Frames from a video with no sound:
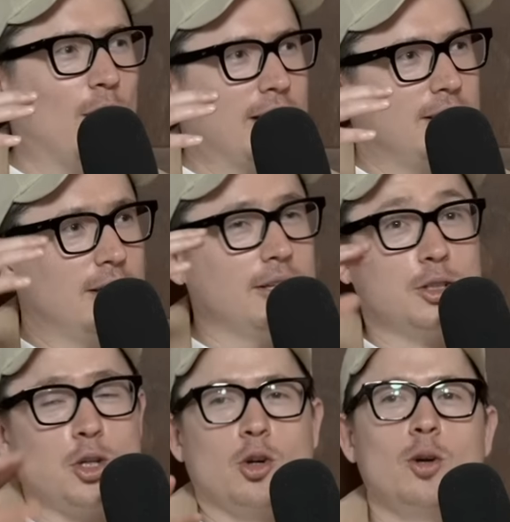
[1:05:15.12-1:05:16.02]
like
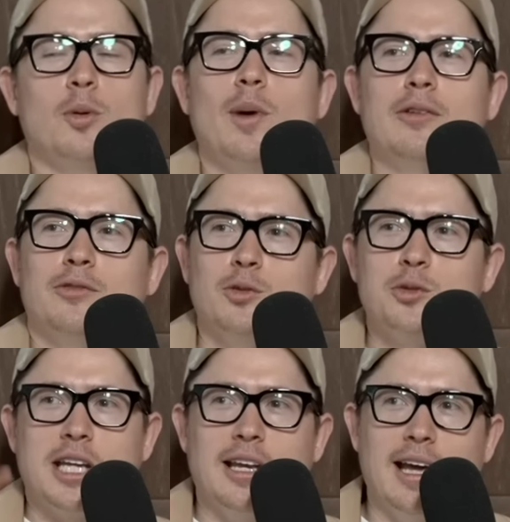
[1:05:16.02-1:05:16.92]
so Cooper went
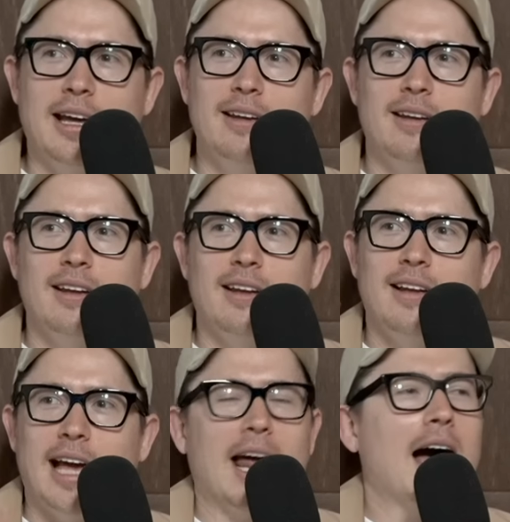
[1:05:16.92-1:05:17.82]
full skinhead.
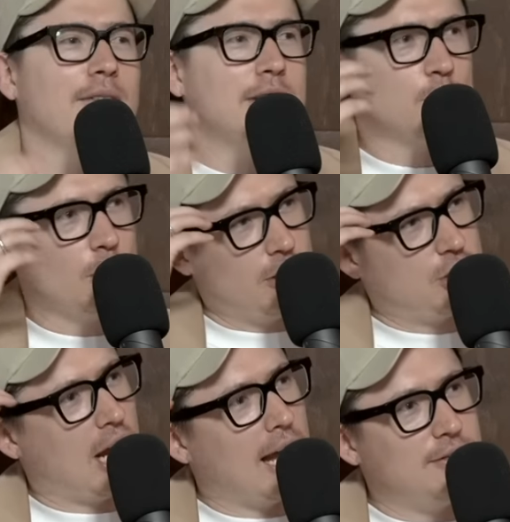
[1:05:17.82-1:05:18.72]
Yeah. And Harvey sort of
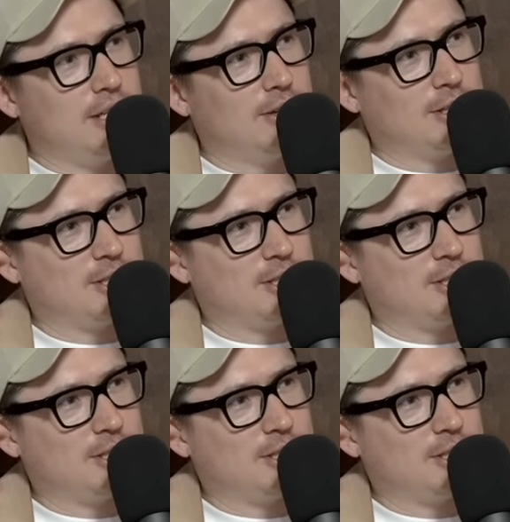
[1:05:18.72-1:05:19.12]
the shaved in at